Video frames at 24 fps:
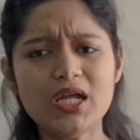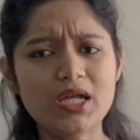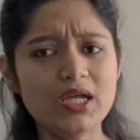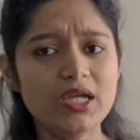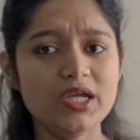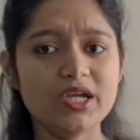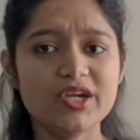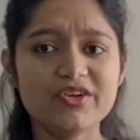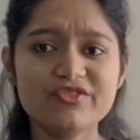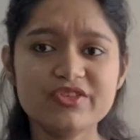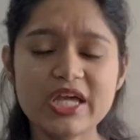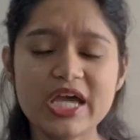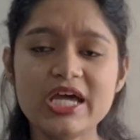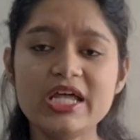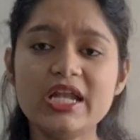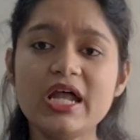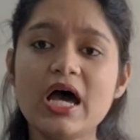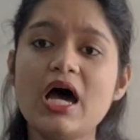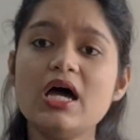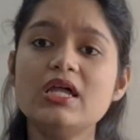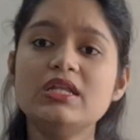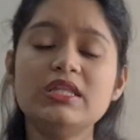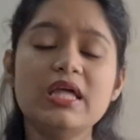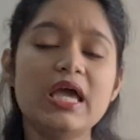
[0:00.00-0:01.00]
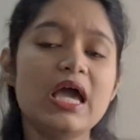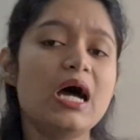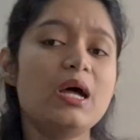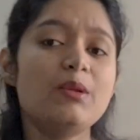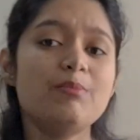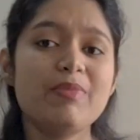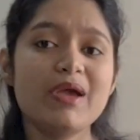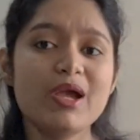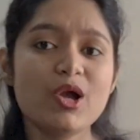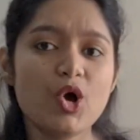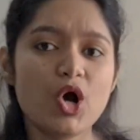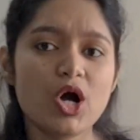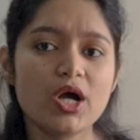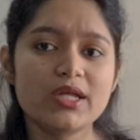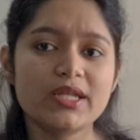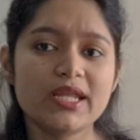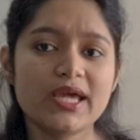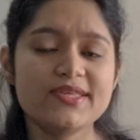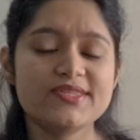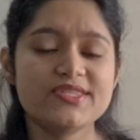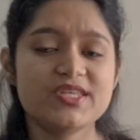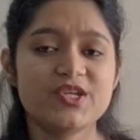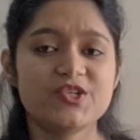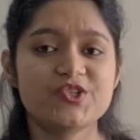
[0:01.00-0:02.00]
If there are they are big
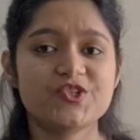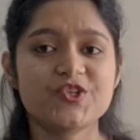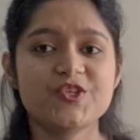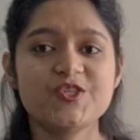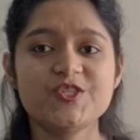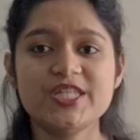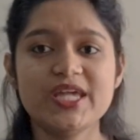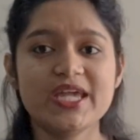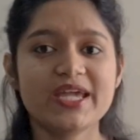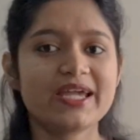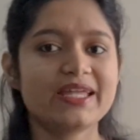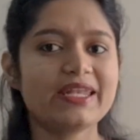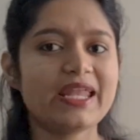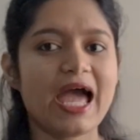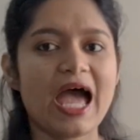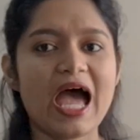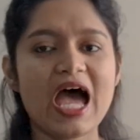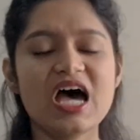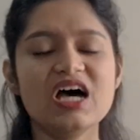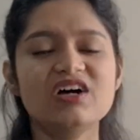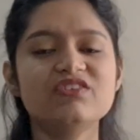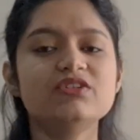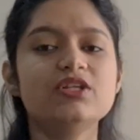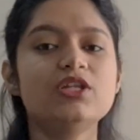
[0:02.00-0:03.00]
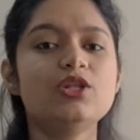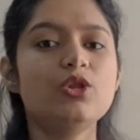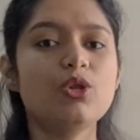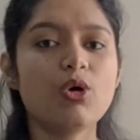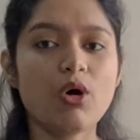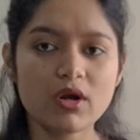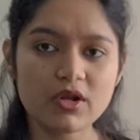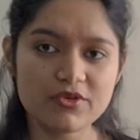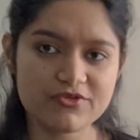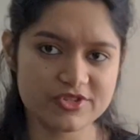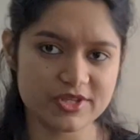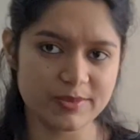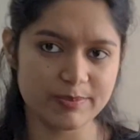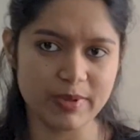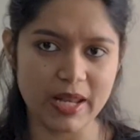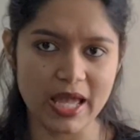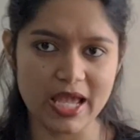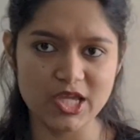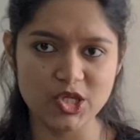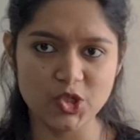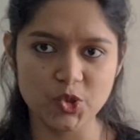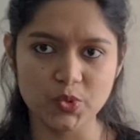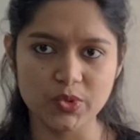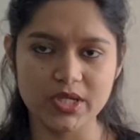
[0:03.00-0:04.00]
organizations, they can have a lot of supply
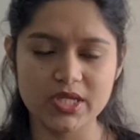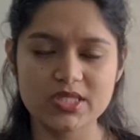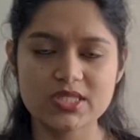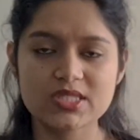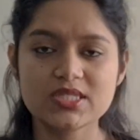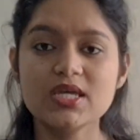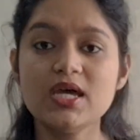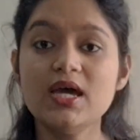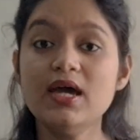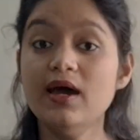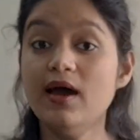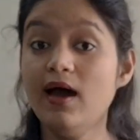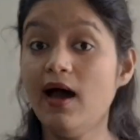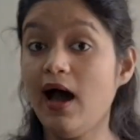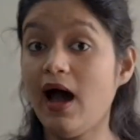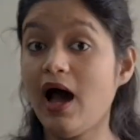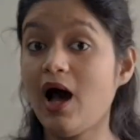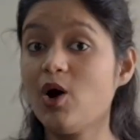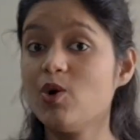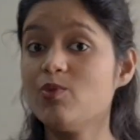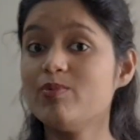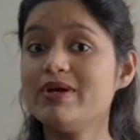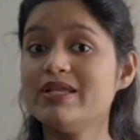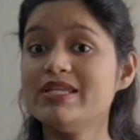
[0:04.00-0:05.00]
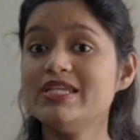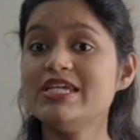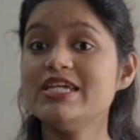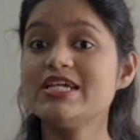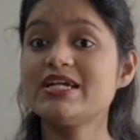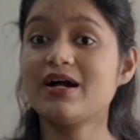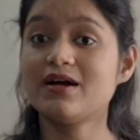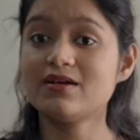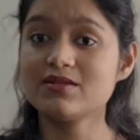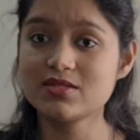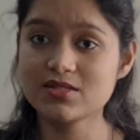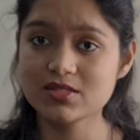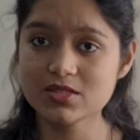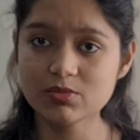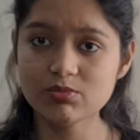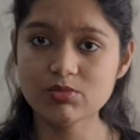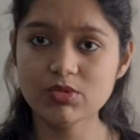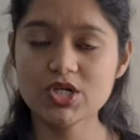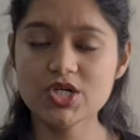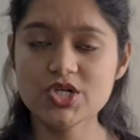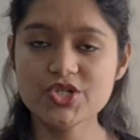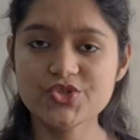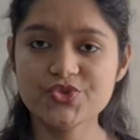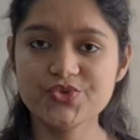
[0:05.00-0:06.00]
units. How many
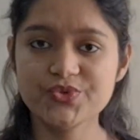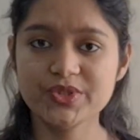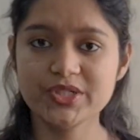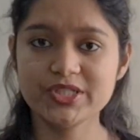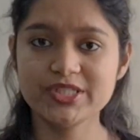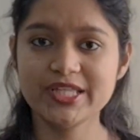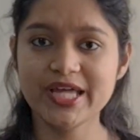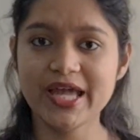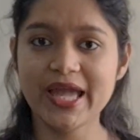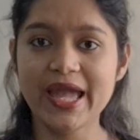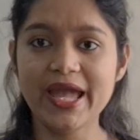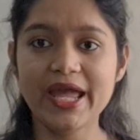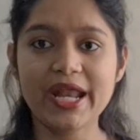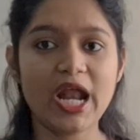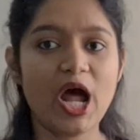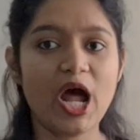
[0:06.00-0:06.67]
customers were there?